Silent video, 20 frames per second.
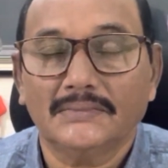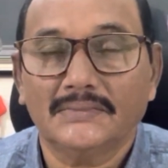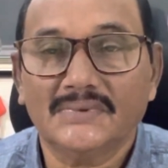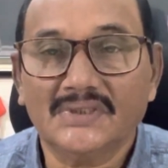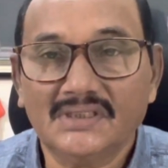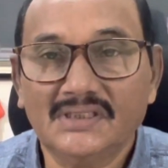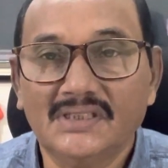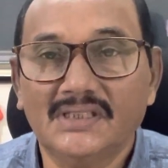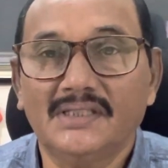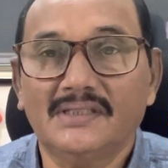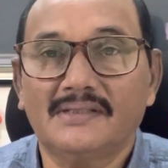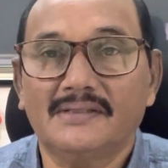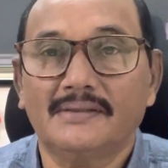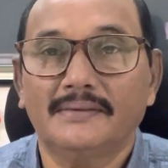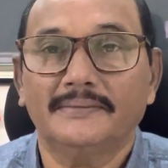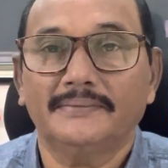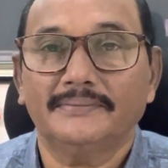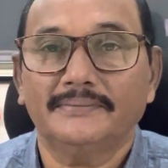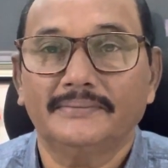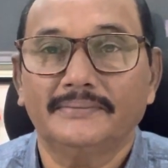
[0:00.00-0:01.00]
This is
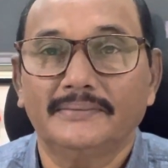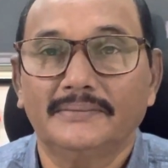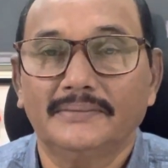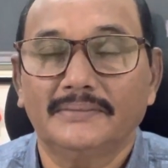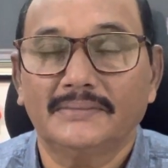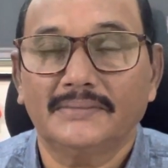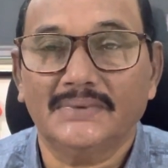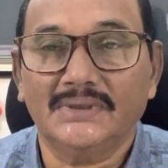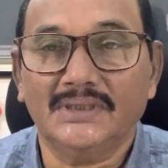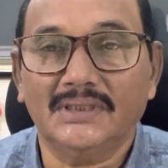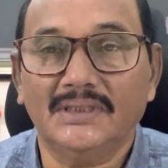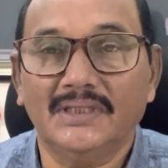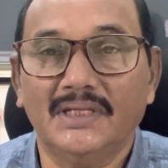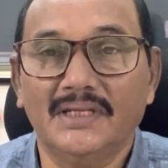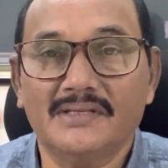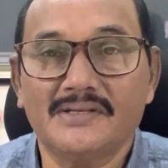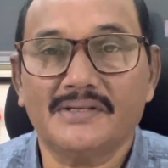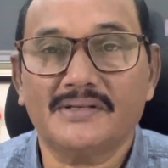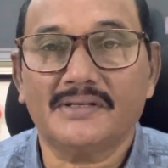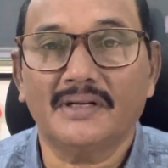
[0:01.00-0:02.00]
the
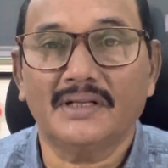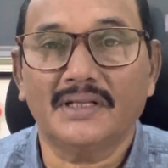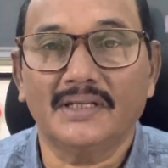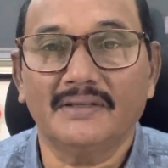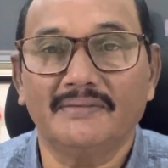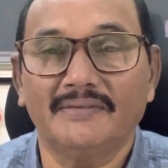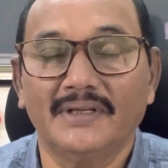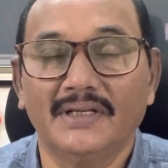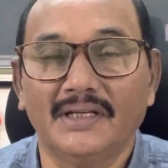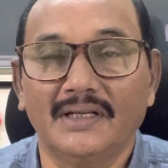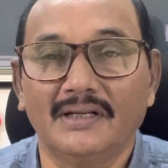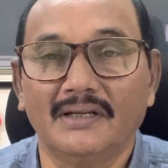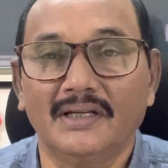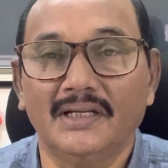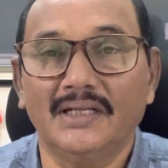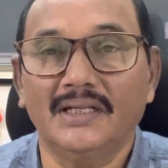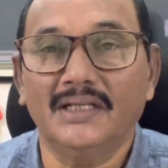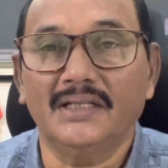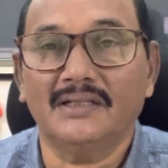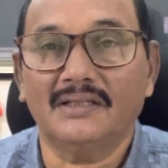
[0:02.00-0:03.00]
decision given in
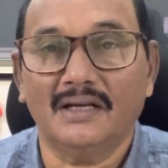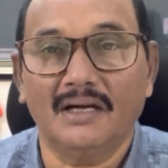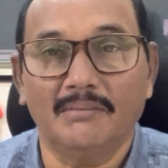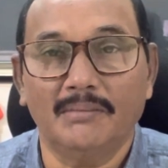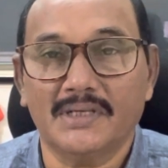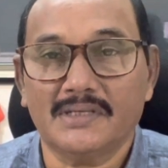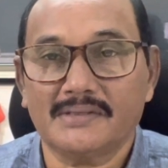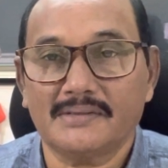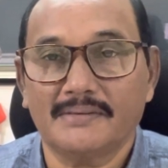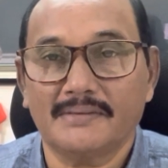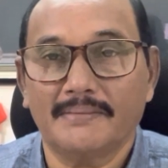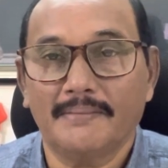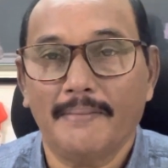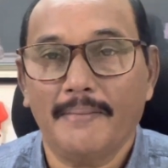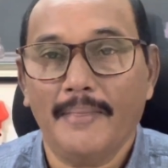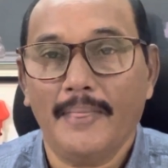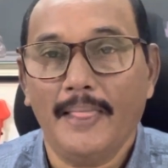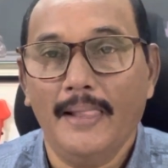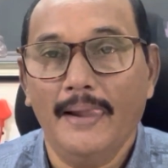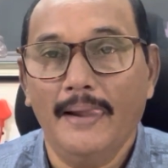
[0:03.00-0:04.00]
Lilly Thomas
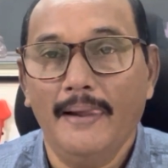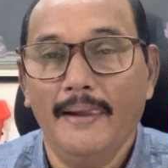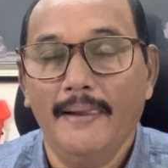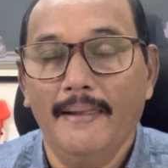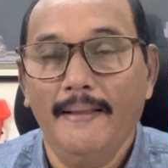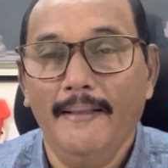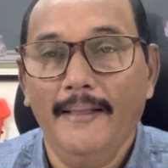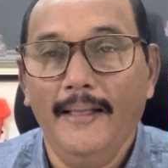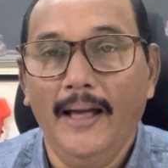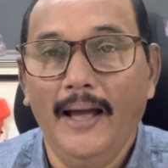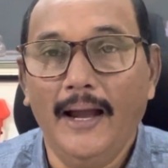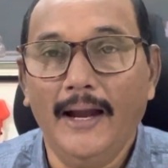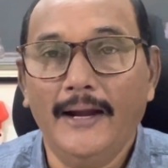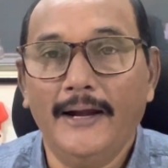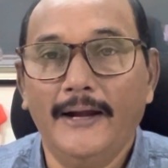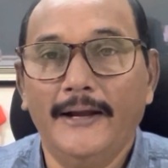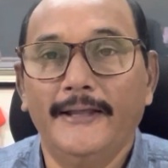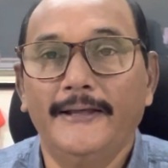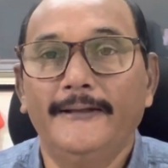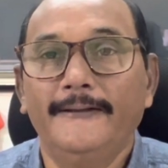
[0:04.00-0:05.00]

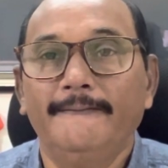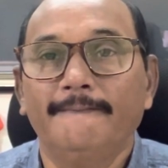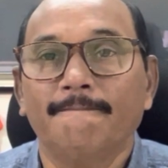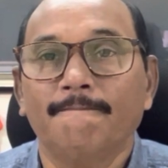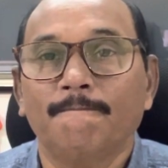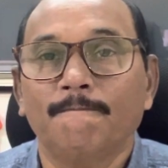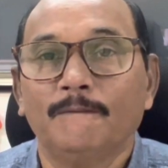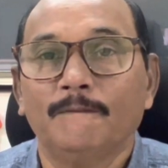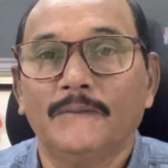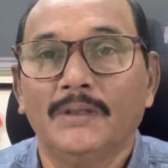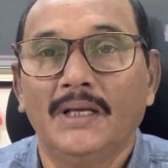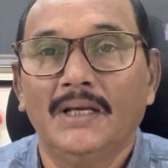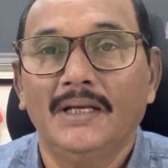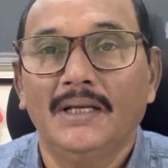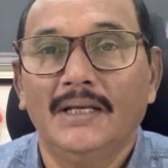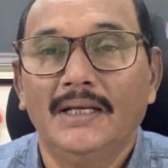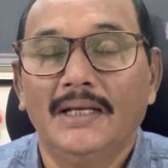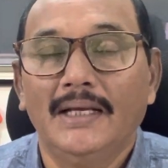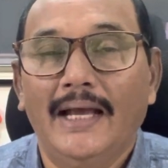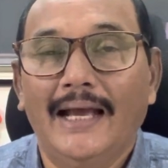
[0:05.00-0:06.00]
and
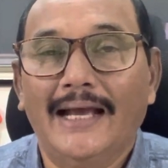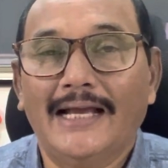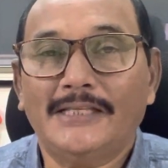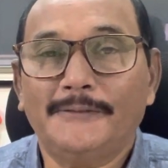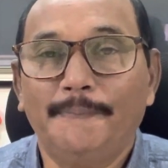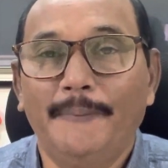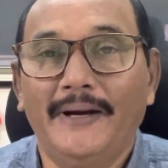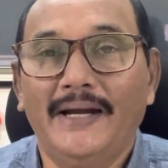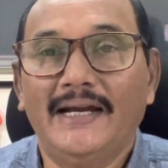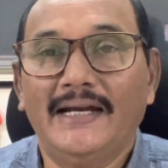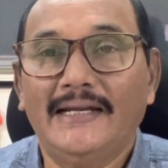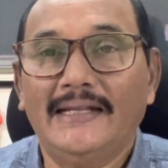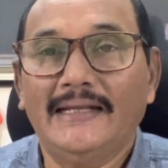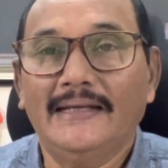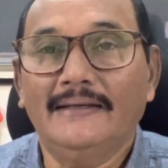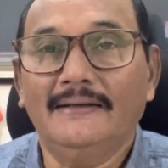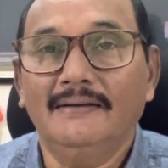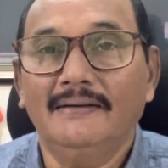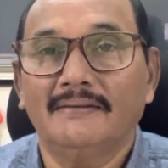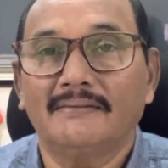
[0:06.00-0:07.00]
expediting
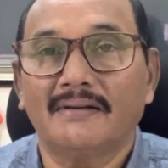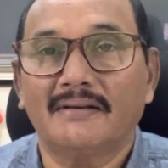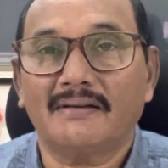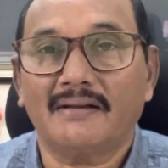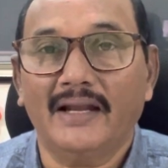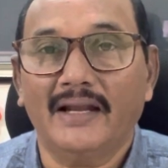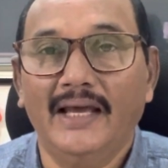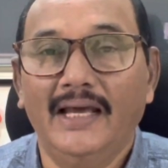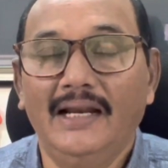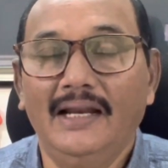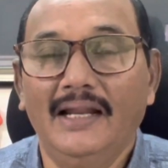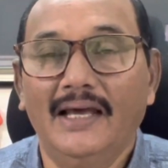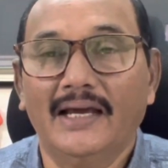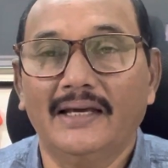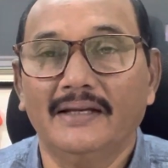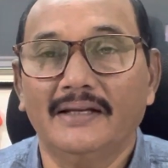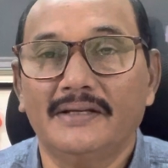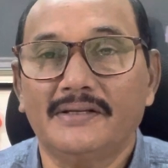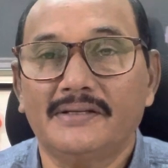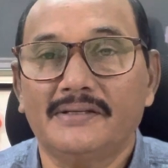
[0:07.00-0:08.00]
the trial
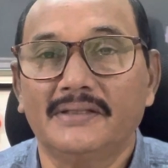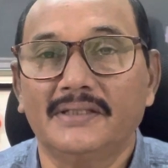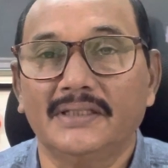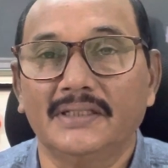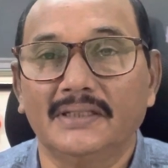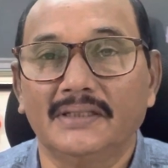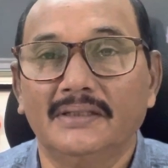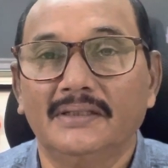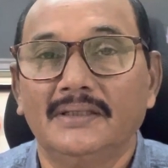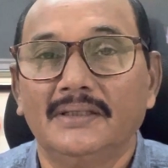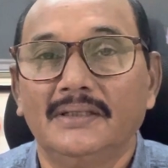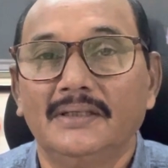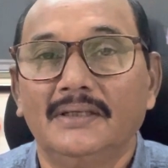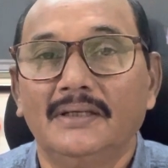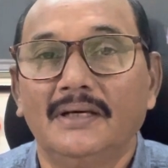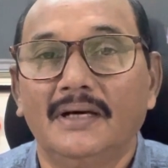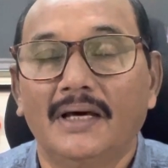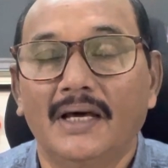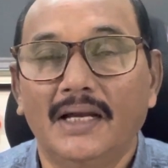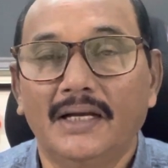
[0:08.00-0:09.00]
against the
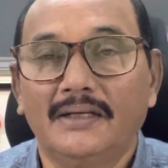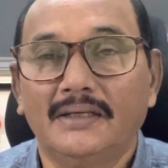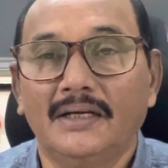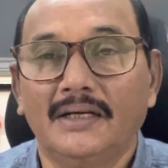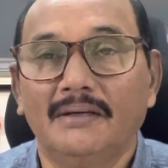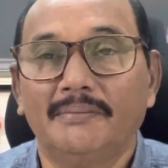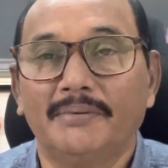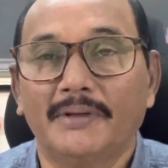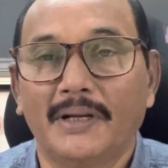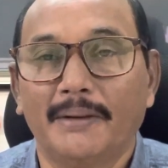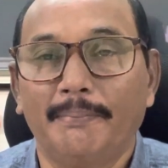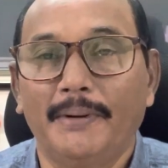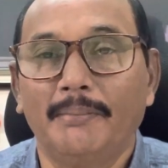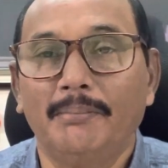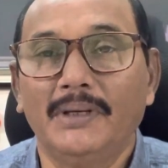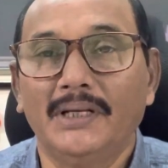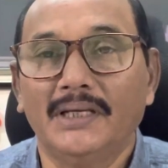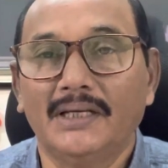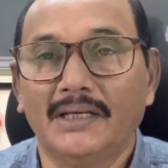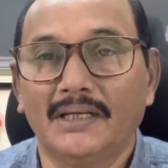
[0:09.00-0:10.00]
elected
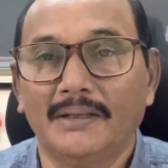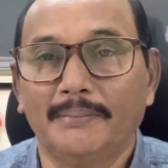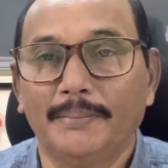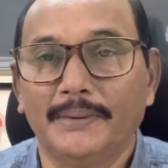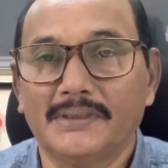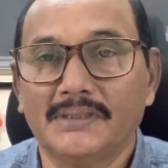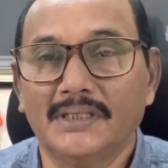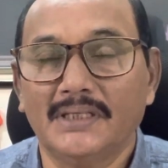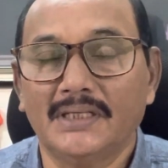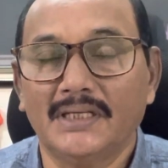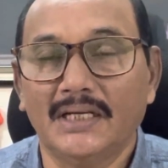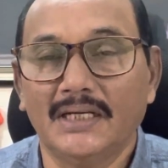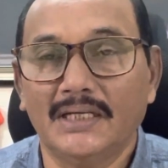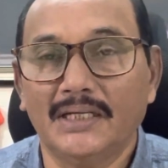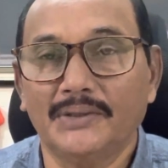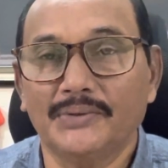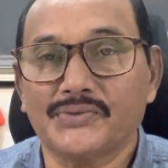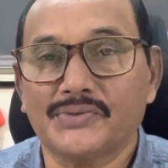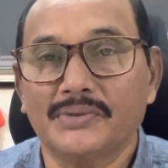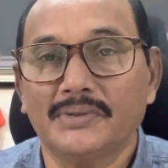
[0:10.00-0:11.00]
public
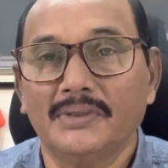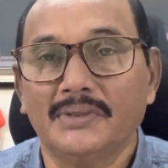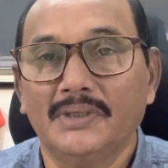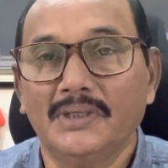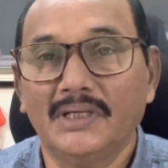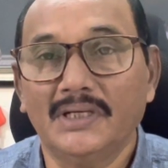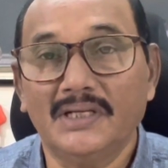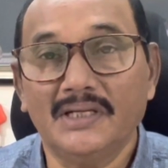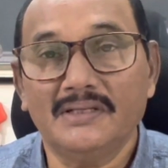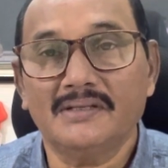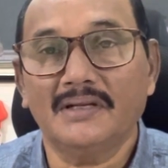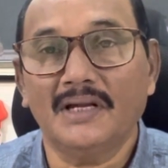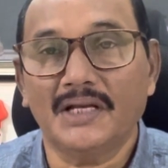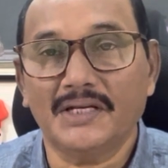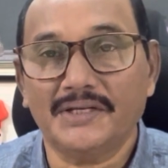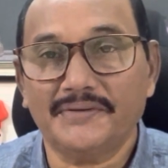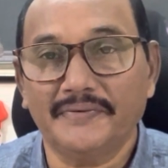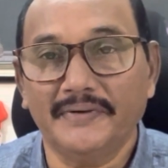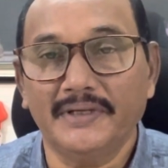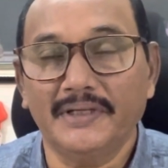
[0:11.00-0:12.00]
representatives. It is in
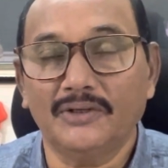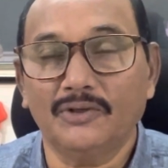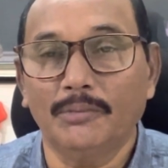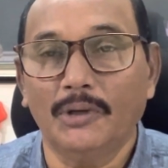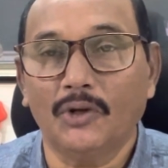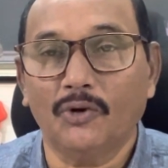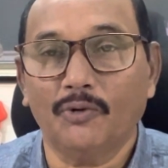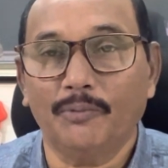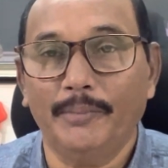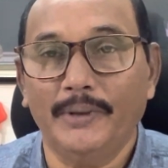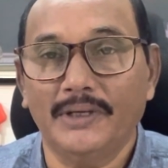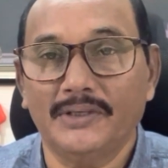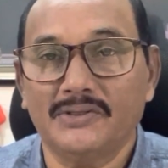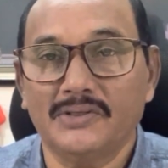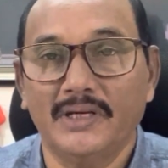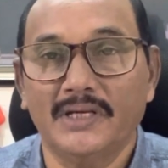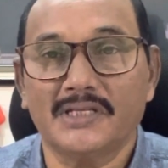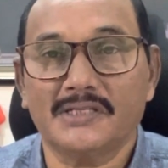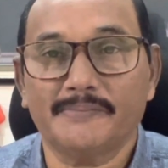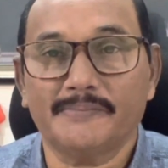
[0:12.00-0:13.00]
Ashwini Kumar
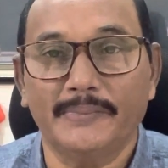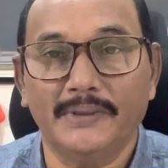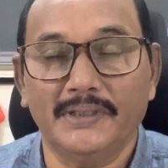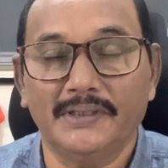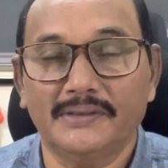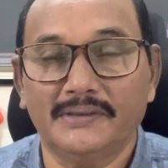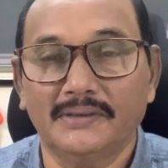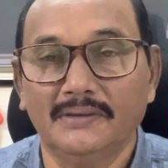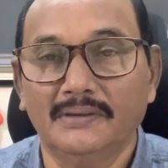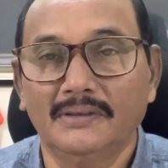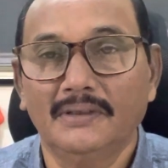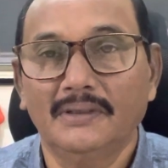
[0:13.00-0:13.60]
Upadhyay's petition.